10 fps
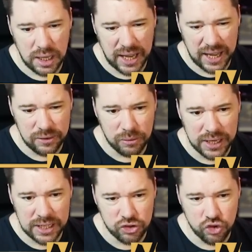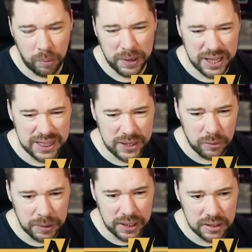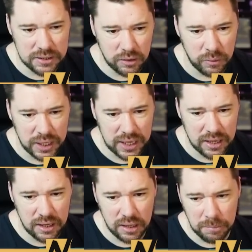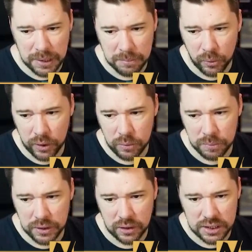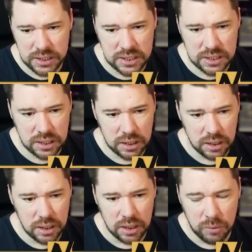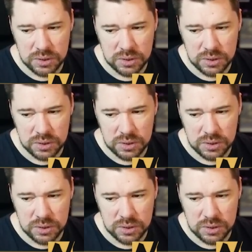And the rating's dropping a little bit. So if we get a big boy, it would be nice. We'll